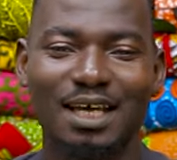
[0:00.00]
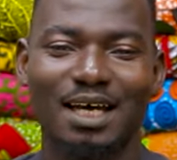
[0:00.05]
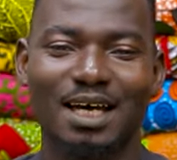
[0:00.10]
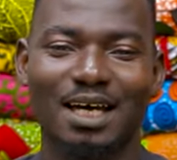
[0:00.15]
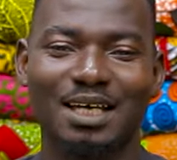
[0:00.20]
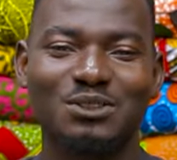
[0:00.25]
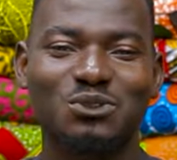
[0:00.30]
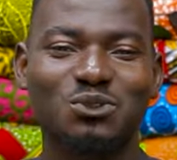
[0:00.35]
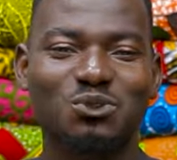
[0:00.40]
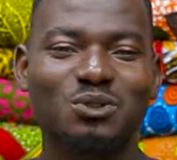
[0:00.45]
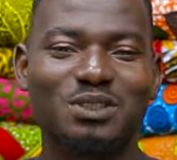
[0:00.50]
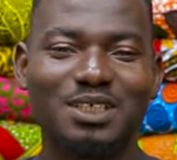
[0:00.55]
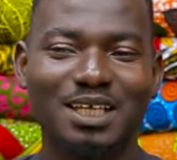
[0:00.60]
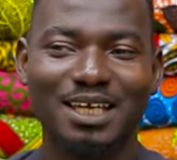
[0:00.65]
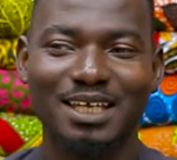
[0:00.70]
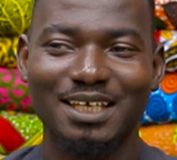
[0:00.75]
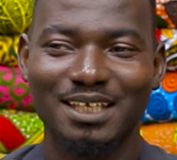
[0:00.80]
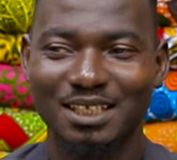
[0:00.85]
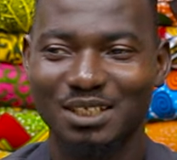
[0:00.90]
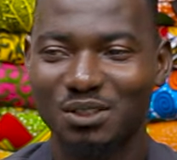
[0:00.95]
and
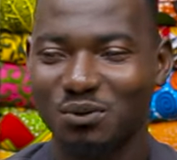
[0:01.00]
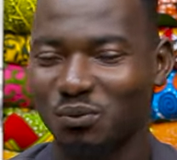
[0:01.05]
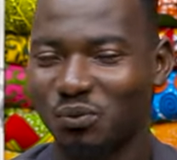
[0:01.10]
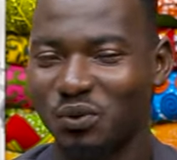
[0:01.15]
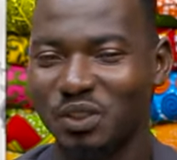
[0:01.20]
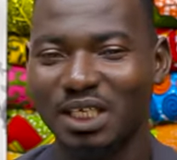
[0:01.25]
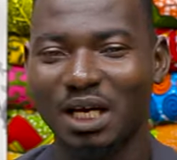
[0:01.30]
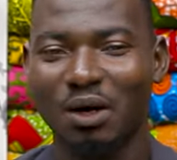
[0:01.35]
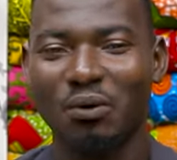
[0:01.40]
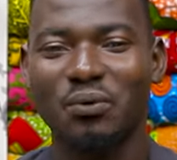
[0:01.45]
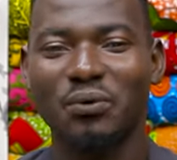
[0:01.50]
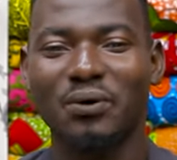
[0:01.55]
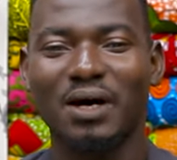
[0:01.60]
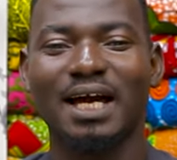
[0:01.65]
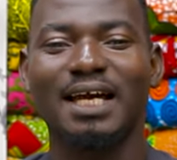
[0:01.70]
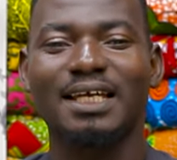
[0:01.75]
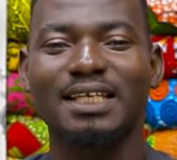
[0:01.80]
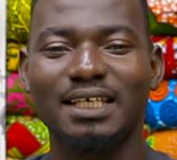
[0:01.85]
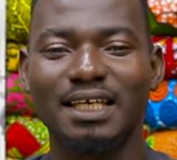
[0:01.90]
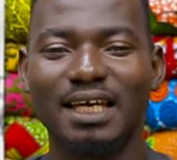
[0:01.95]
today we are
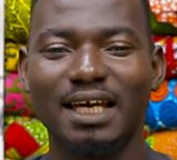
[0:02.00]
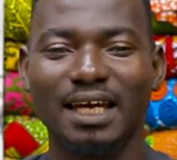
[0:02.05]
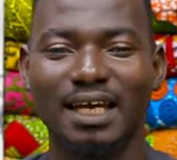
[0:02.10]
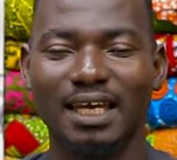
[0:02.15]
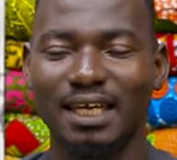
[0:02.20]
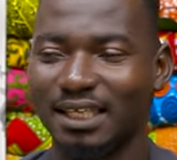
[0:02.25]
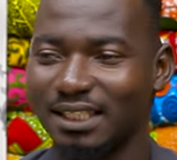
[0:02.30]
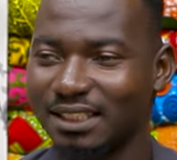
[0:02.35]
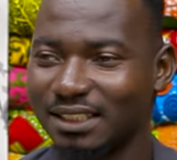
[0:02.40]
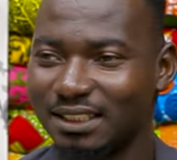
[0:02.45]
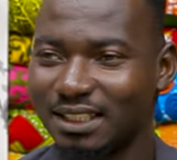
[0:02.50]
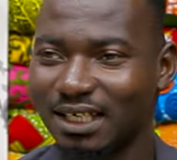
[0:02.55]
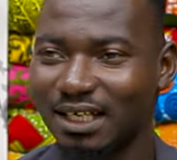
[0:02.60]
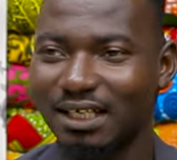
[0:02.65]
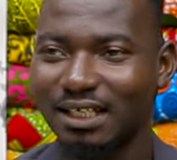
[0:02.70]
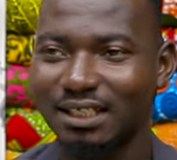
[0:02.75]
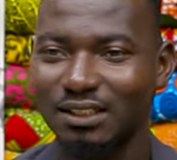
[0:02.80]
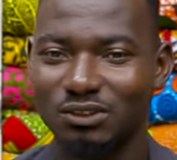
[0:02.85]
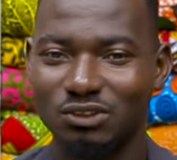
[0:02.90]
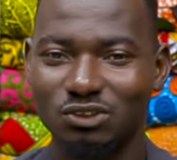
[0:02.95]
right here in
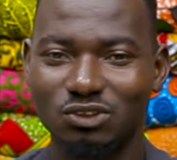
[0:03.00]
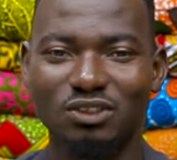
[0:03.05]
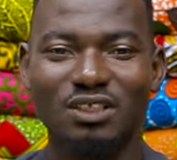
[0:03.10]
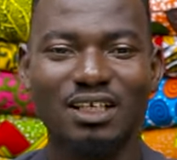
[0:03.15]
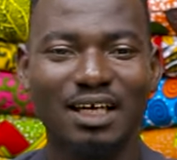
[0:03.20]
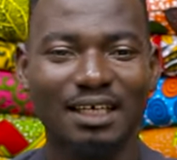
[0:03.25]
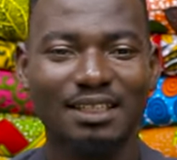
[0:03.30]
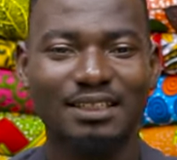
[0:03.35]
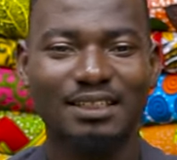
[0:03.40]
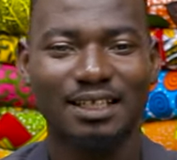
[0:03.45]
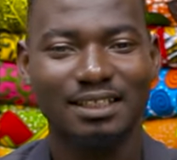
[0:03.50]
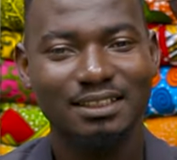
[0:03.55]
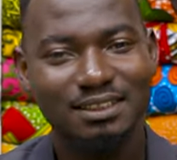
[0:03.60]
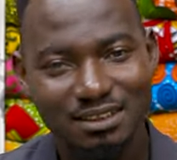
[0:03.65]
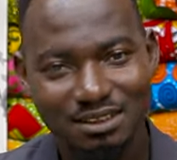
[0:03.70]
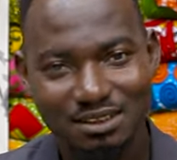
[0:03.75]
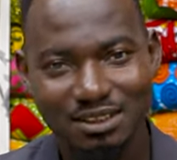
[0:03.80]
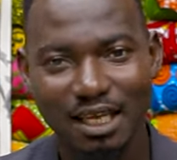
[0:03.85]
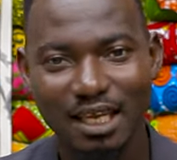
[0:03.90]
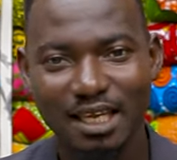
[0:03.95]
United
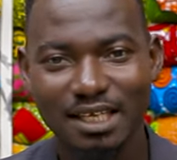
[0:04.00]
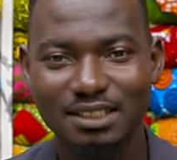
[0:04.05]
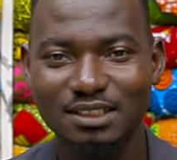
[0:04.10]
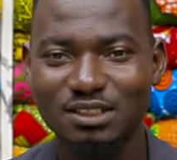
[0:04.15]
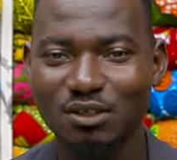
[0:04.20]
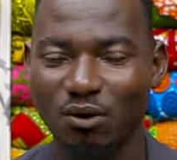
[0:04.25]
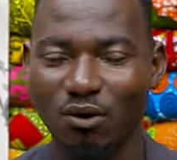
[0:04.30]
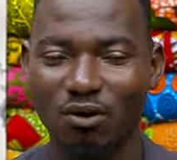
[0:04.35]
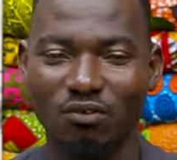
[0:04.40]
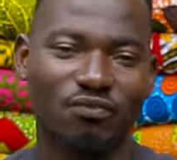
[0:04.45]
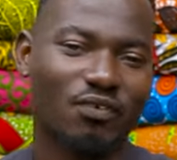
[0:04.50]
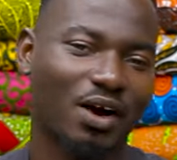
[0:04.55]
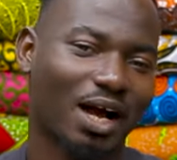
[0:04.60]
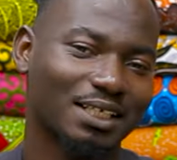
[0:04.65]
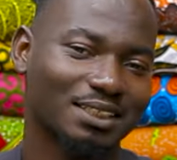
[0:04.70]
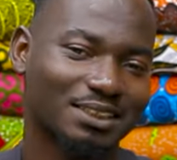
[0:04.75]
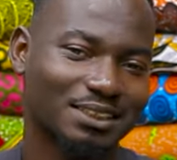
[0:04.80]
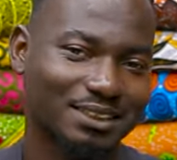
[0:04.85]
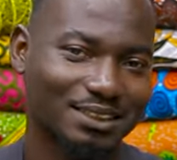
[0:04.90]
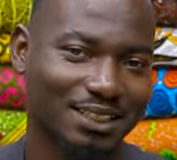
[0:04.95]
States of
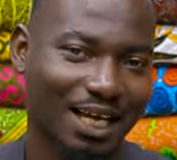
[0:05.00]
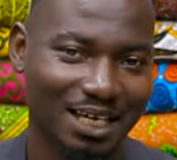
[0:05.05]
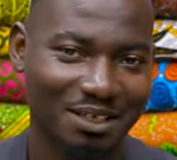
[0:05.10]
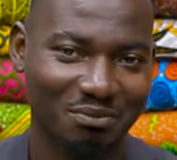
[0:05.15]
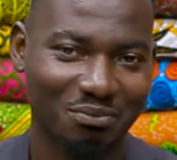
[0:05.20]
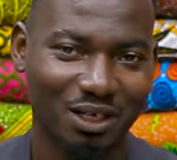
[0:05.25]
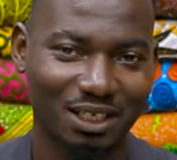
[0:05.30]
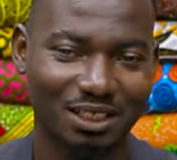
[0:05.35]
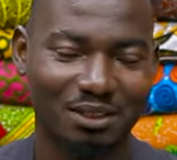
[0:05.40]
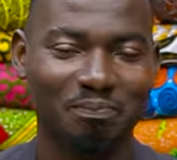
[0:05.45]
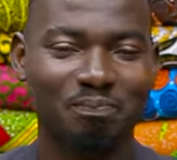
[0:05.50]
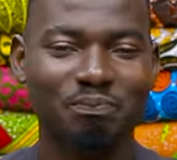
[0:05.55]
Ashaiman,